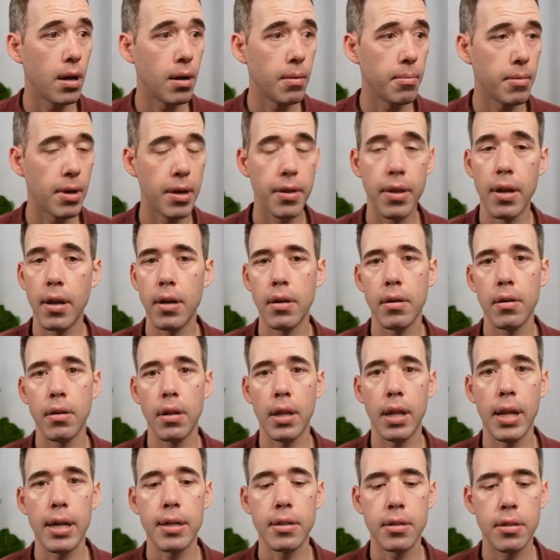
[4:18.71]
And then
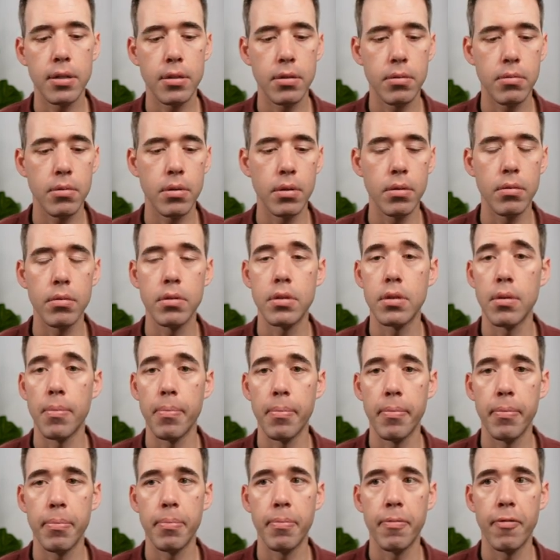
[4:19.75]
let's do
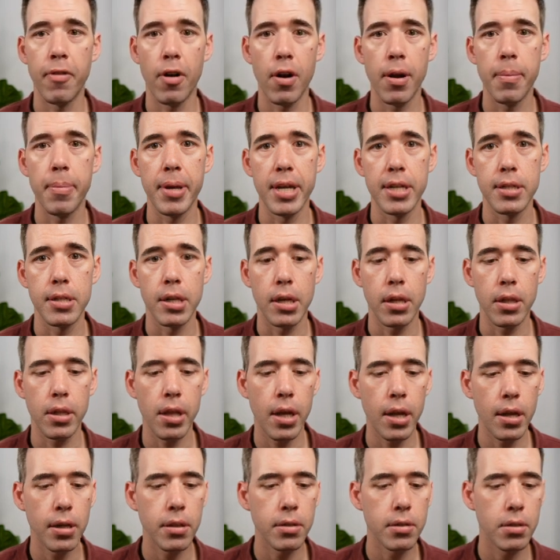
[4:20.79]
some very basic
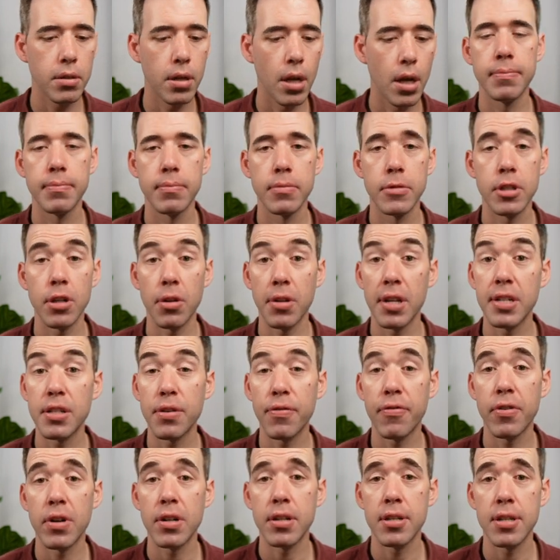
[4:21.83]
things. So let's
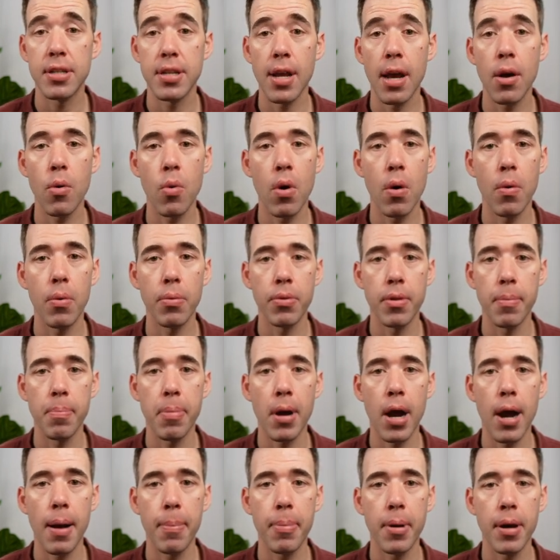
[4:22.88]
first set what the
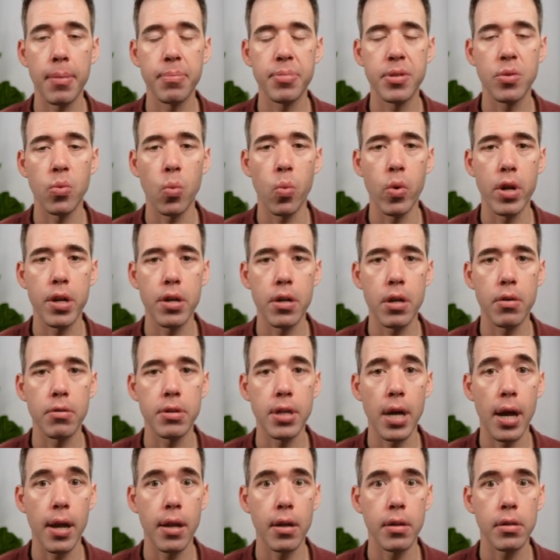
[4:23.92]
pop-up's window
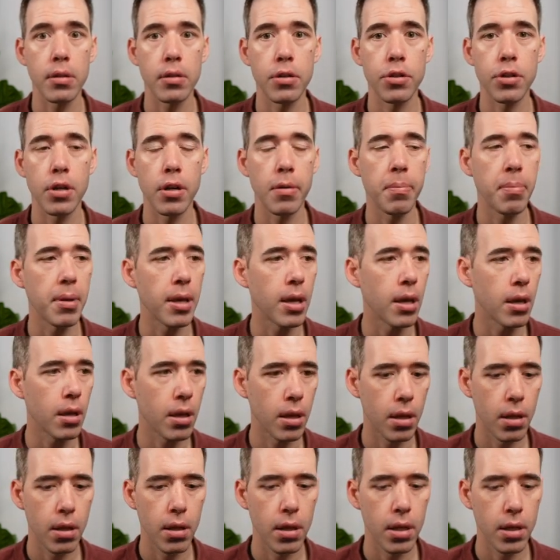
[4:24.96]
title should be.
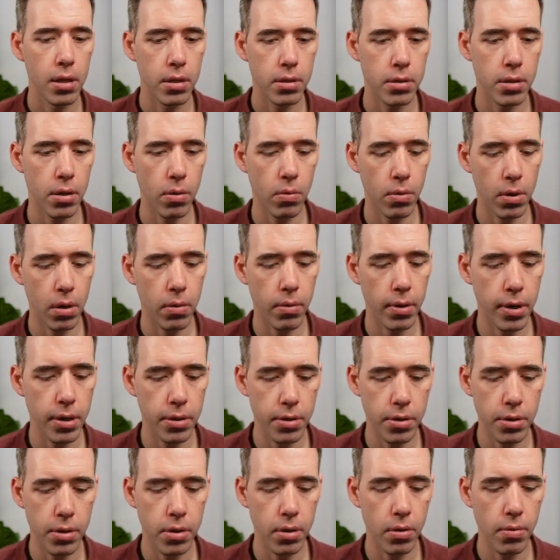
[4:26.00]
So we're going
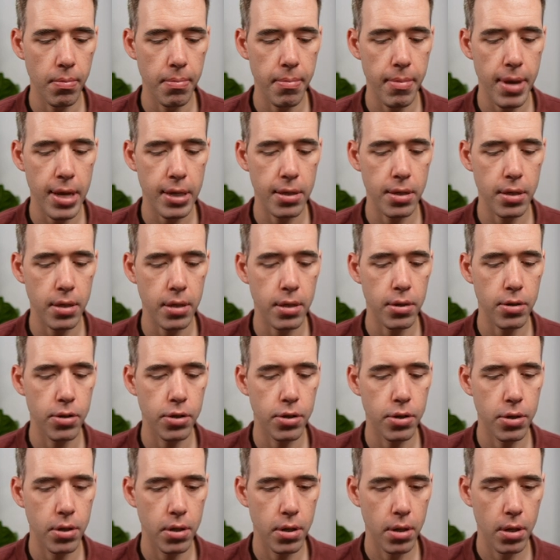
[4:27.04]
to do
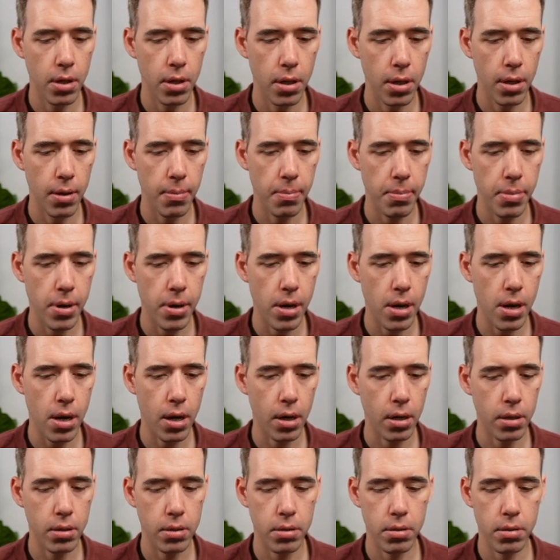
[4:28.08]
message
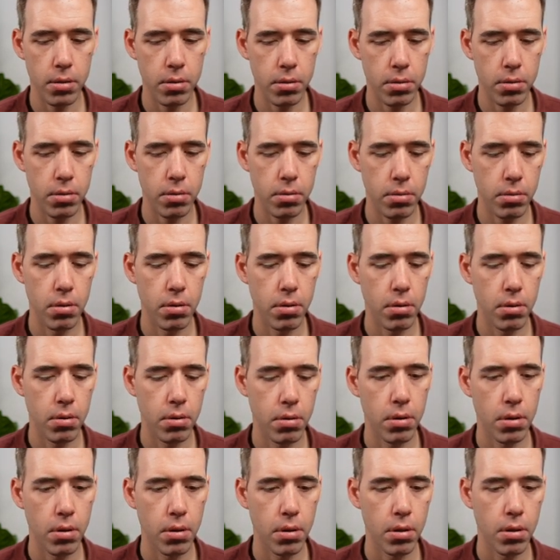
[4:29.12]
box
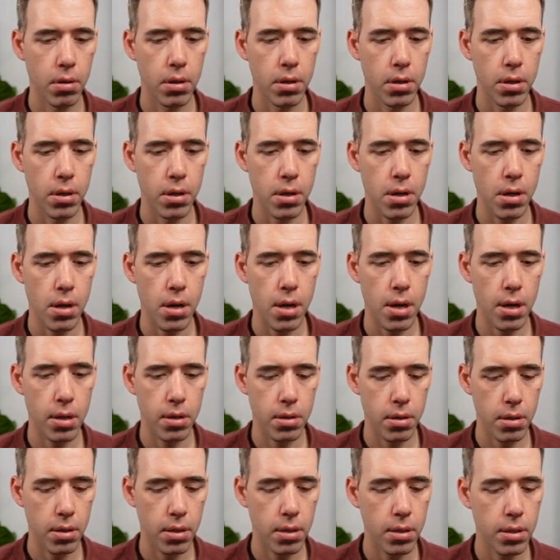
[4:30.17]
dot
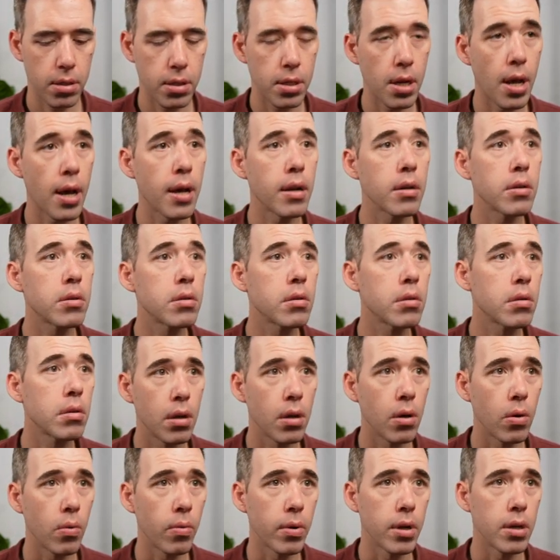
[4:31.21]
set
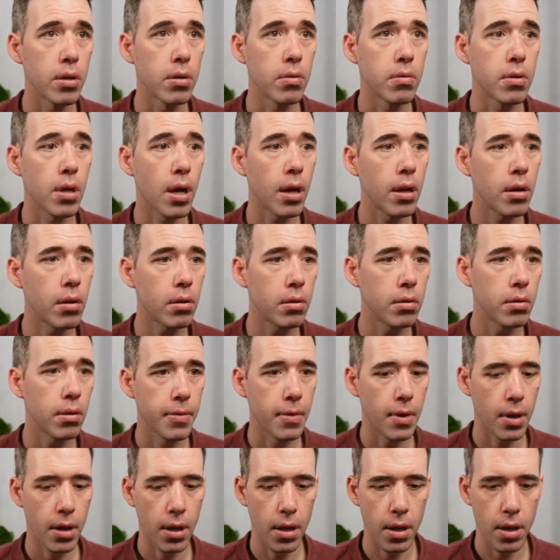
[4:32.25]
window title,
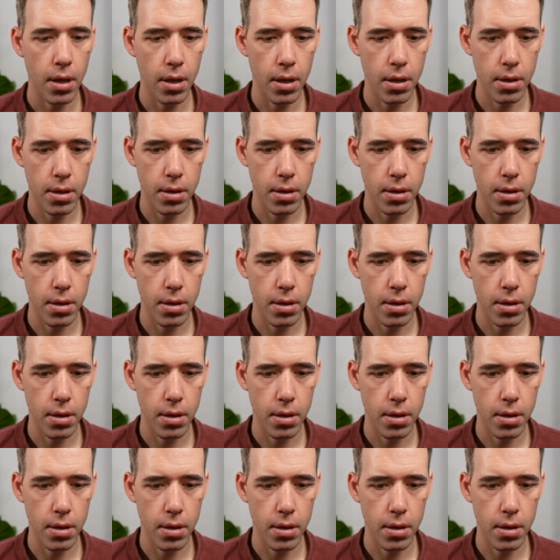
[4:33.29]
and